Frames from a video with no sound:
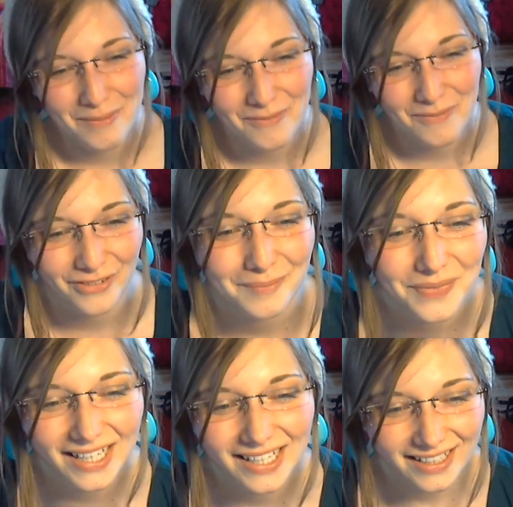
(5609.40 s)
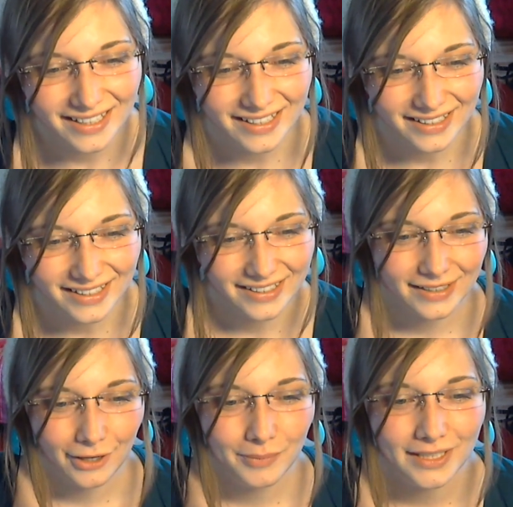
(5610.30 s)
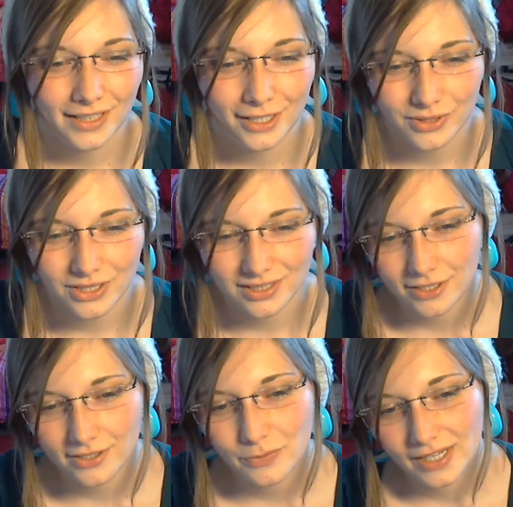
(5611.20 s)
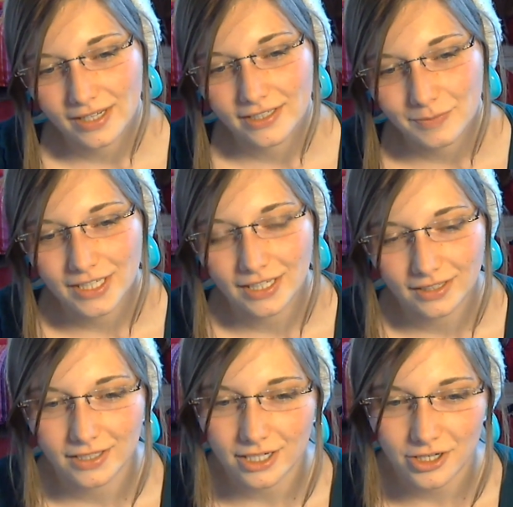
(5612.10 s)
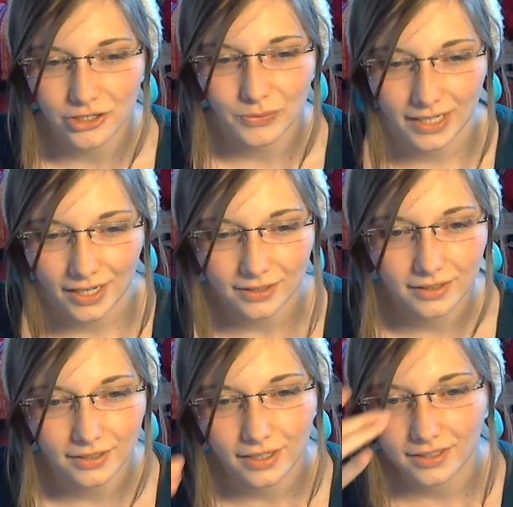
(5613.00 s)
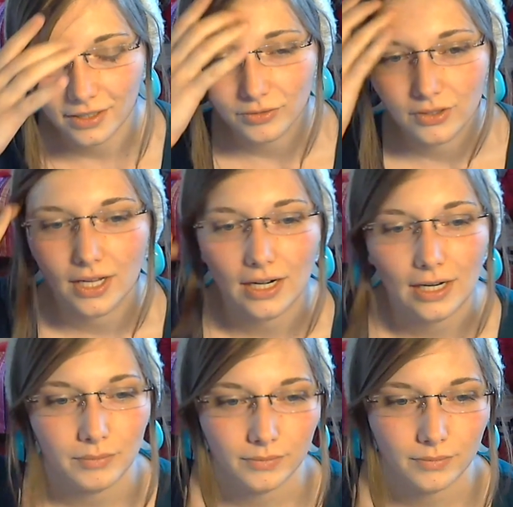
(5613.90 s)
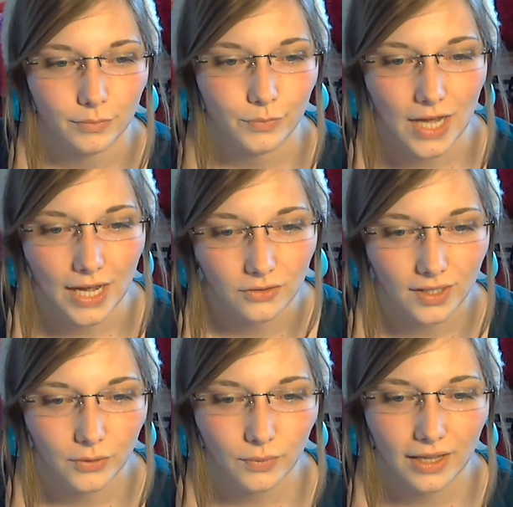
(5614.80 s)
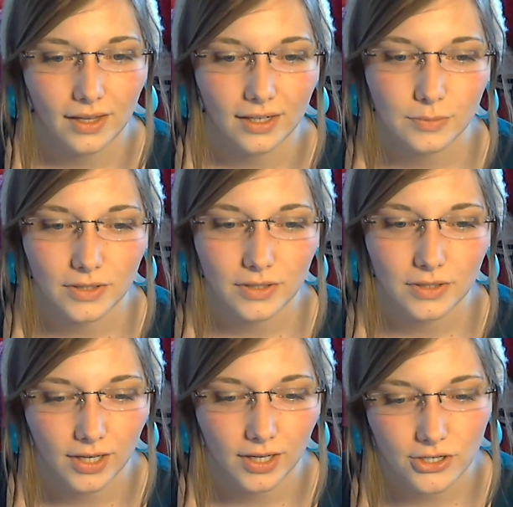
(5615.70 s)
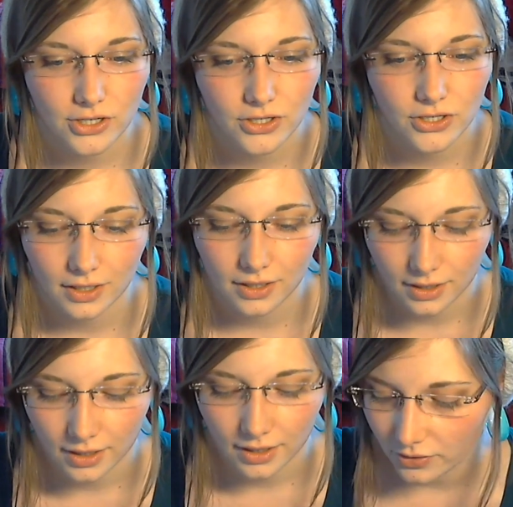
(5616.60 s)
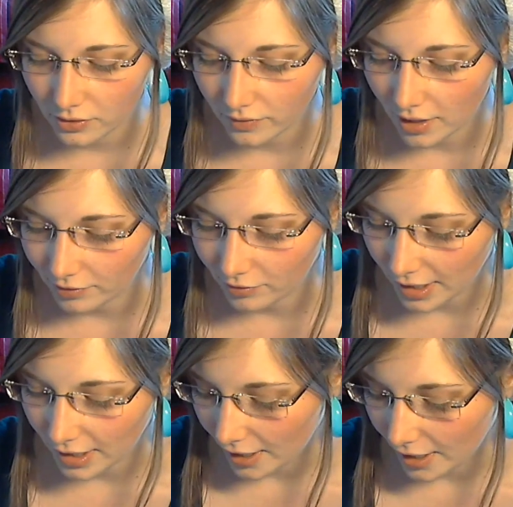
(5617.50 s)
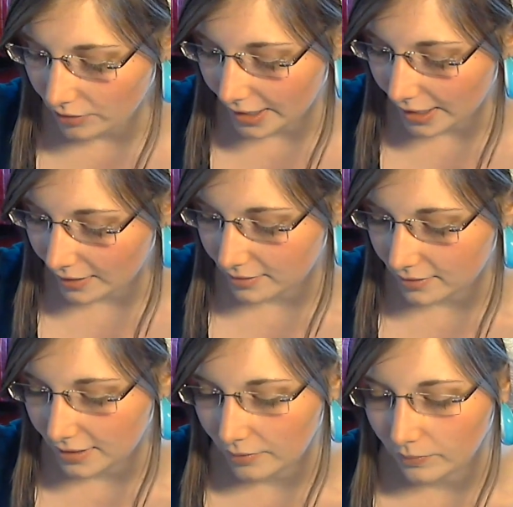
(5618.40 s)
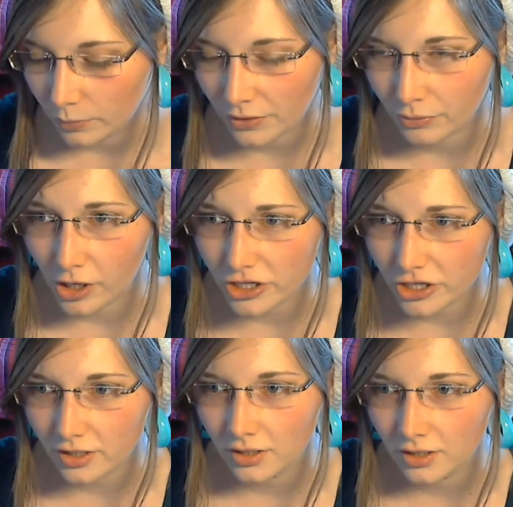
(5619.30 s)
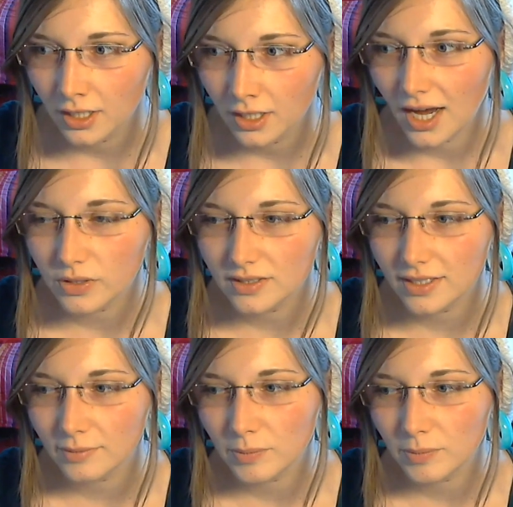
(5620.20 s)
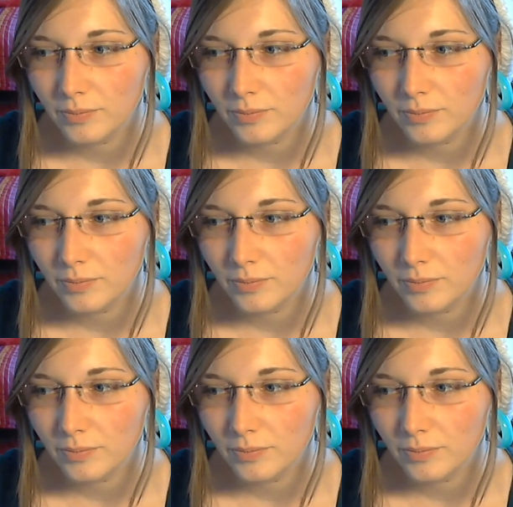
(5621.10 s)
frame. How many languages can you speak? I speak English and German at a level that I'm satisfied with. I speak French. I could survive if I had to, I guess. Same with Russian. I would say I'm a